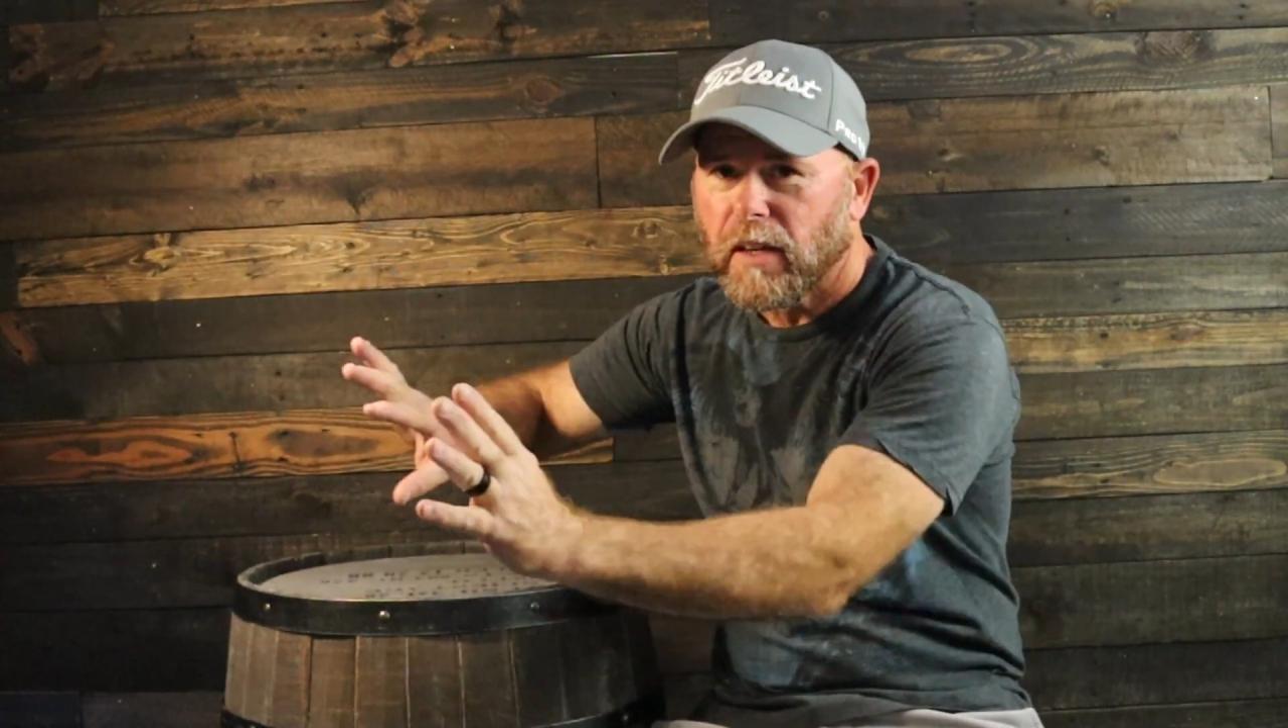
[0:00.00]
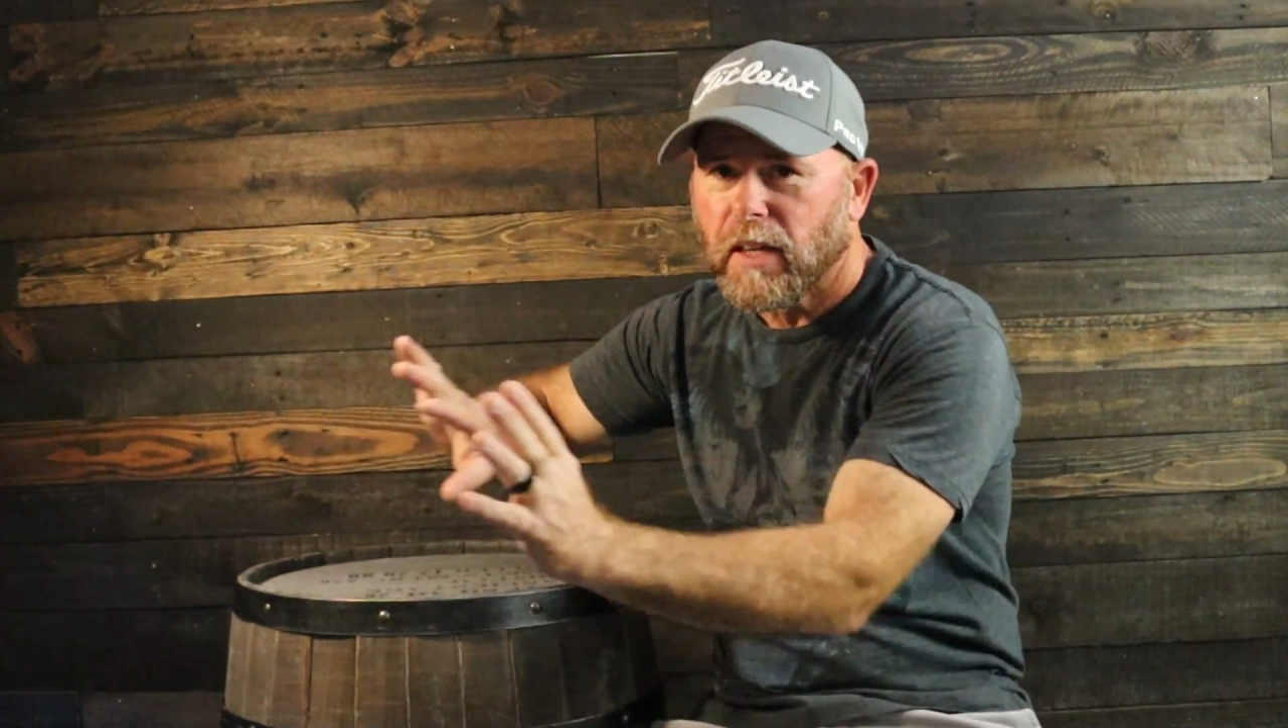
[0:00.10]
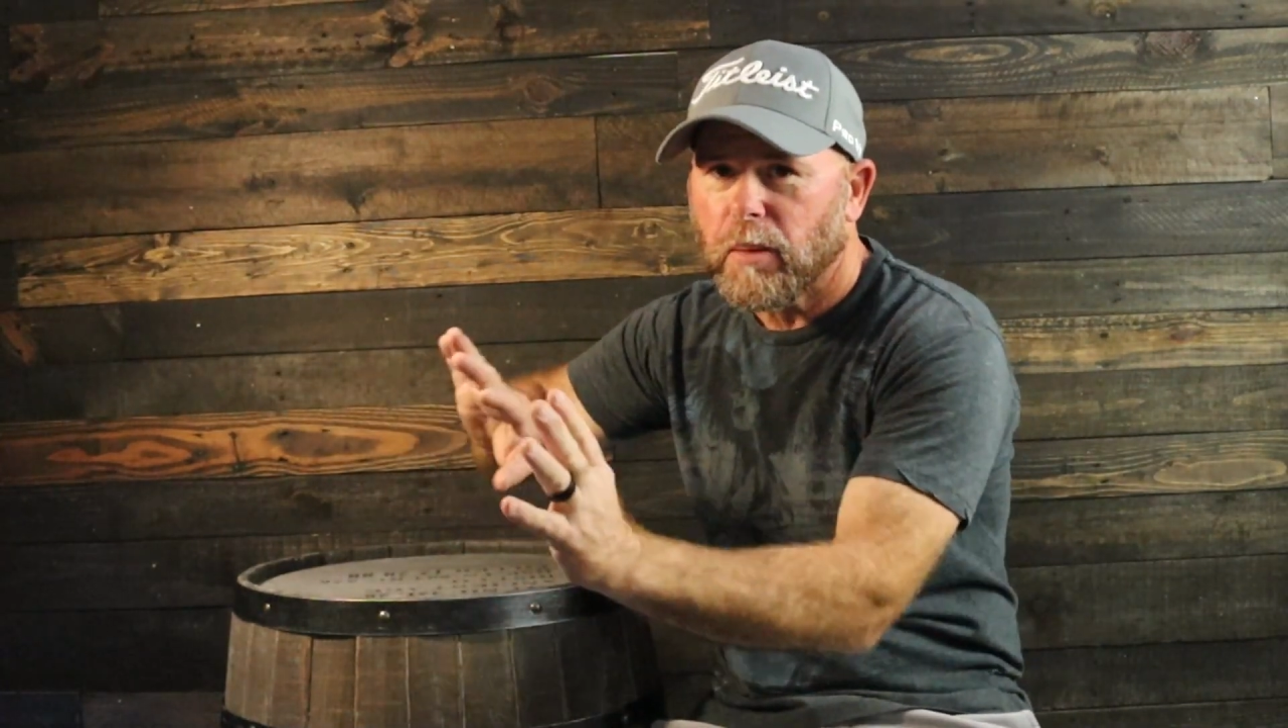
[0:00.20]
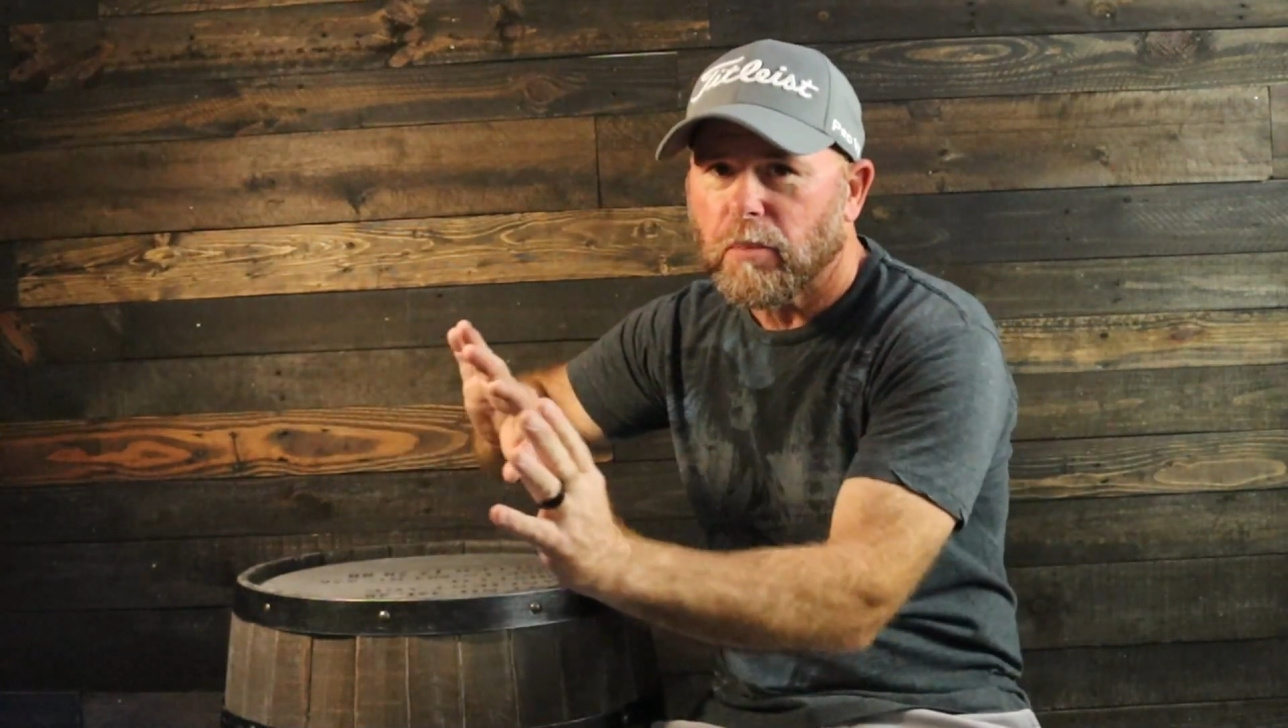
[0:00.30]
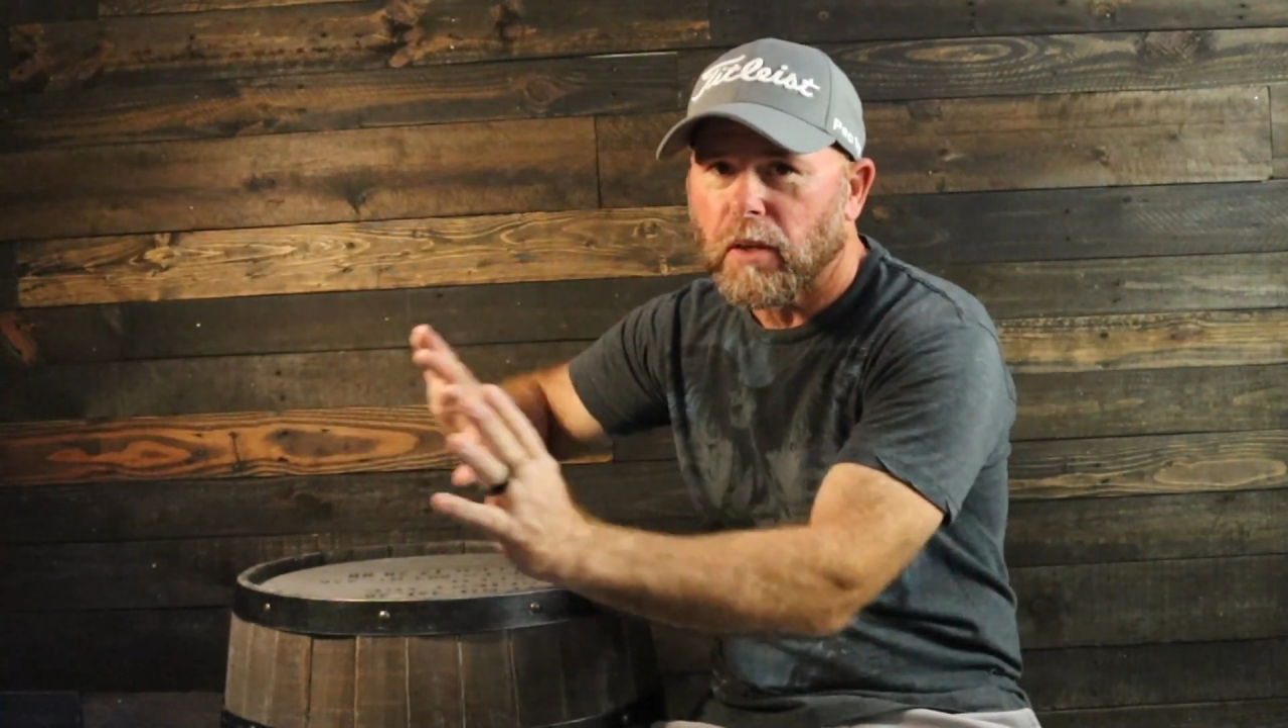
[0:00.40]

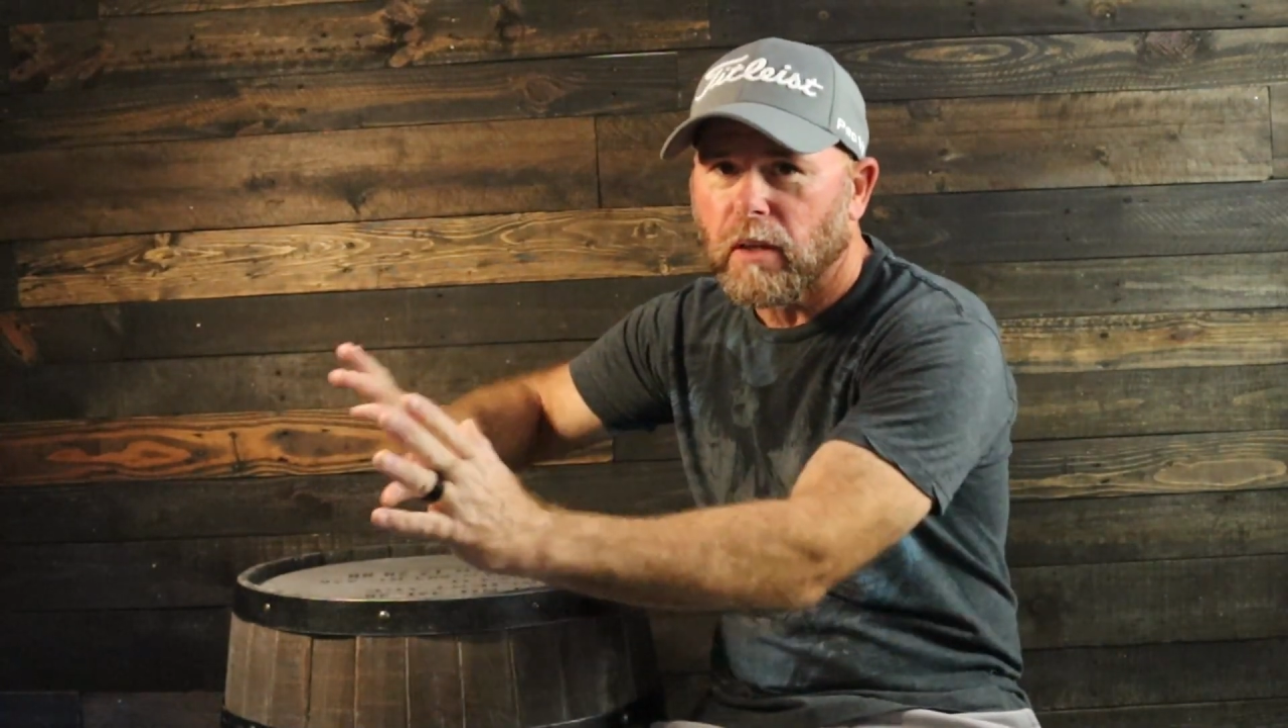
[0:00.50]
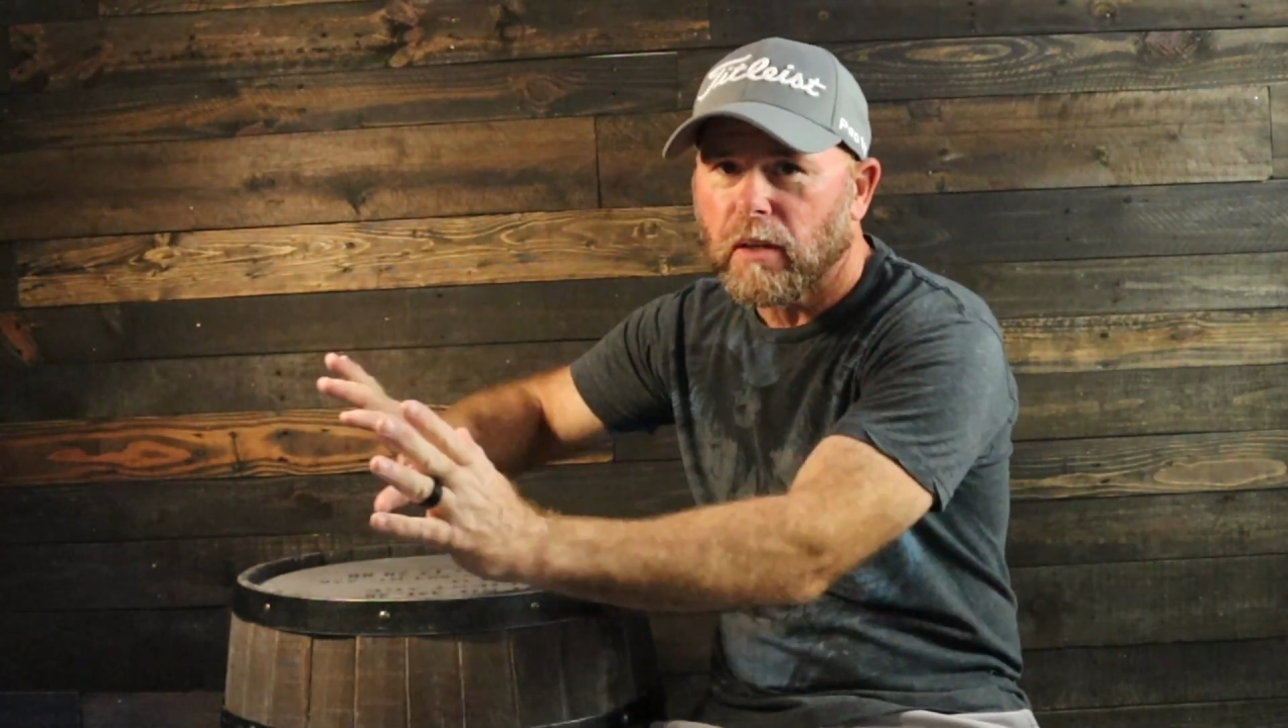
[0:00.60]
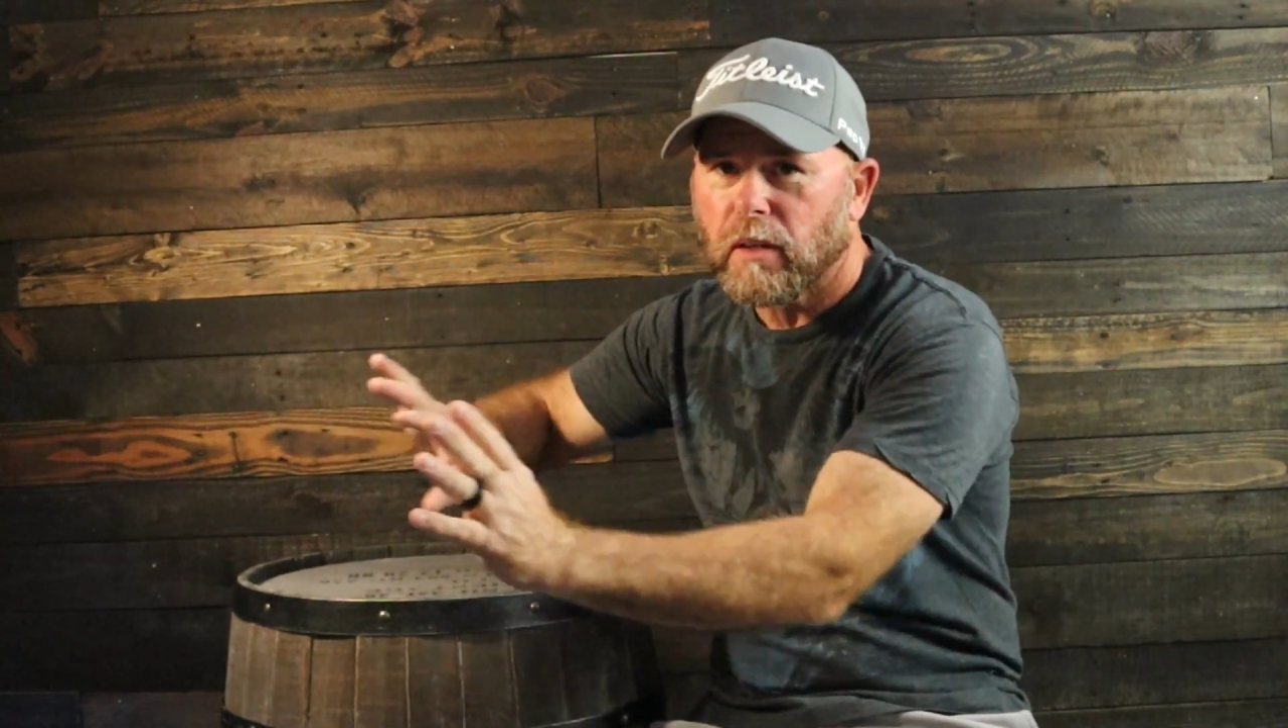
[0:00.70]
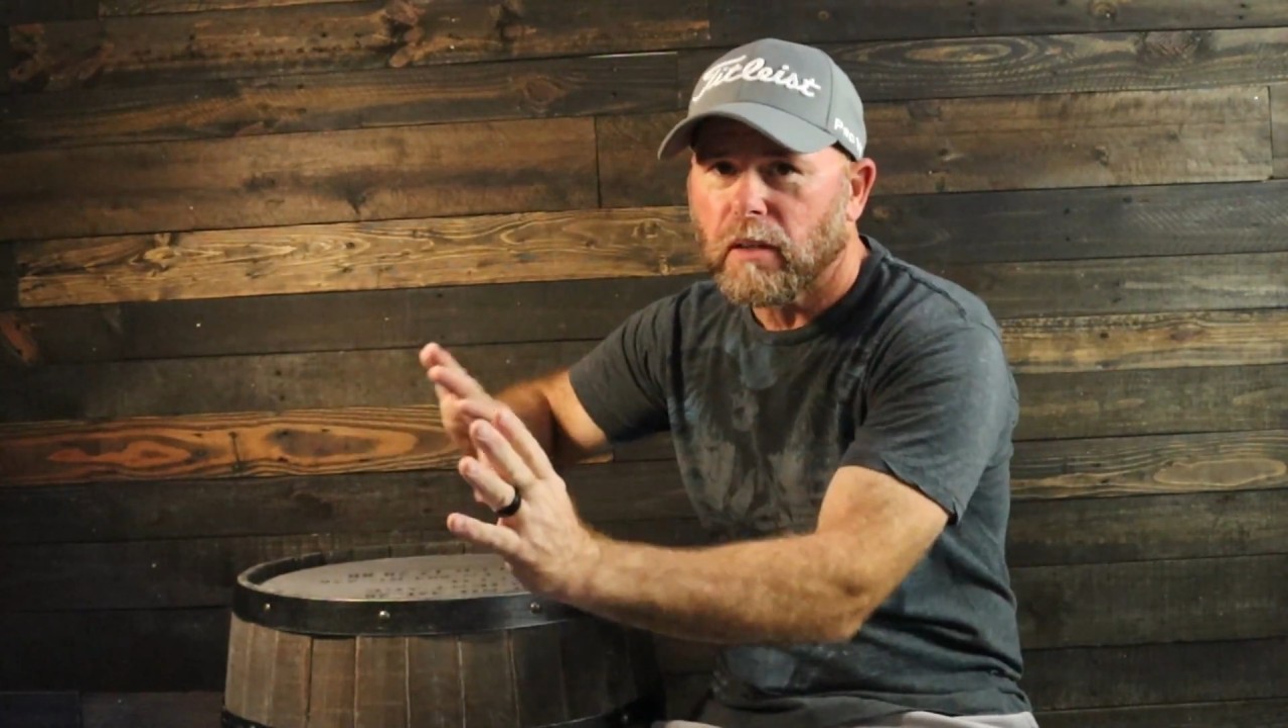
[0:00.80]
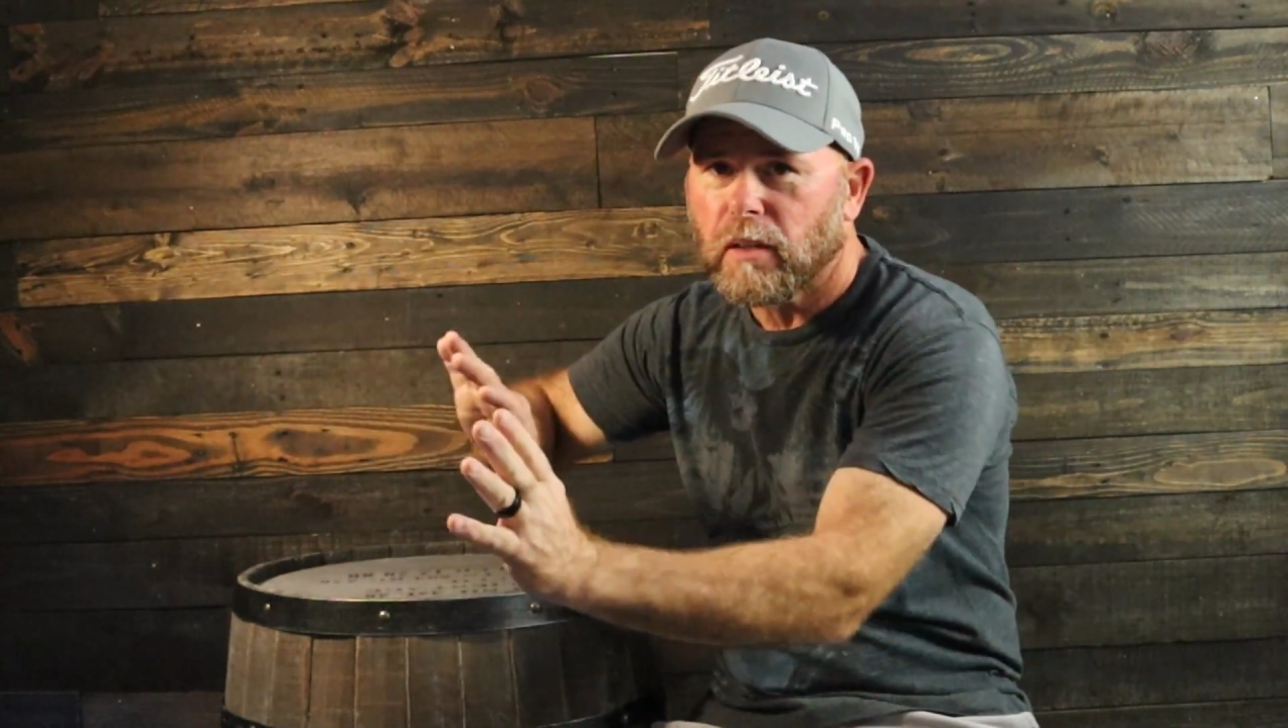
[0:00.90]
keep
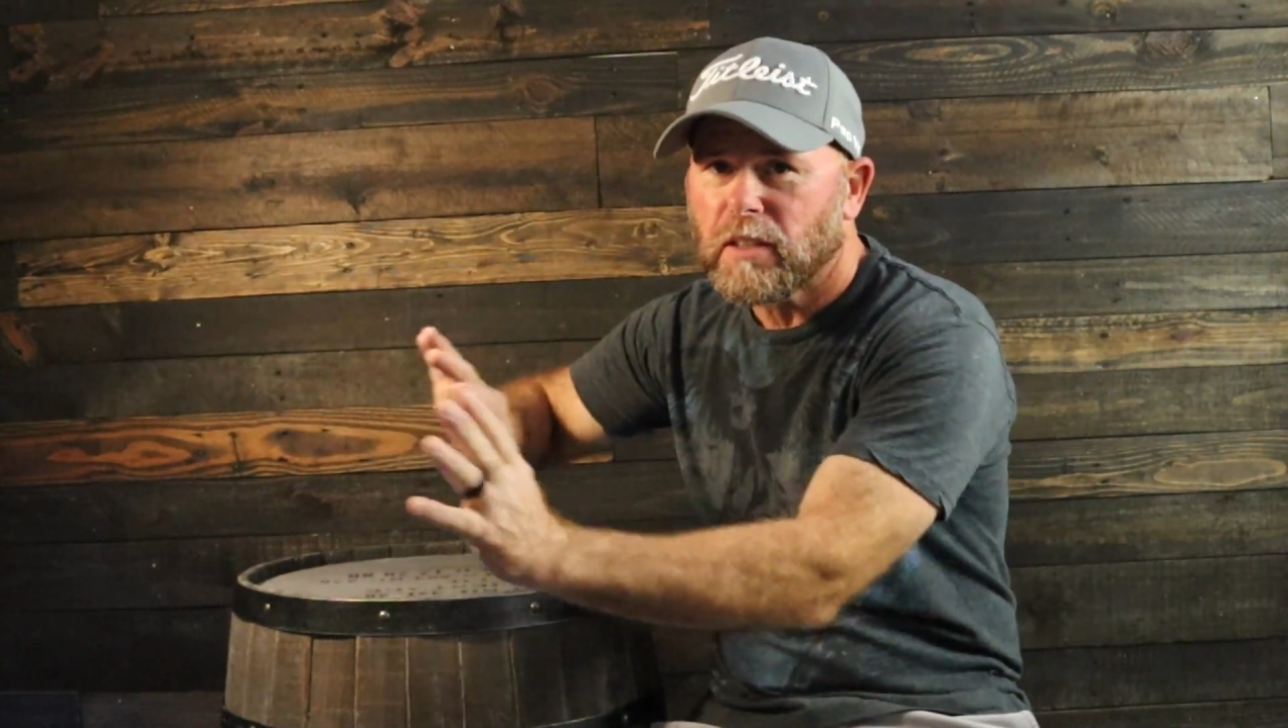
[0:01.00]
the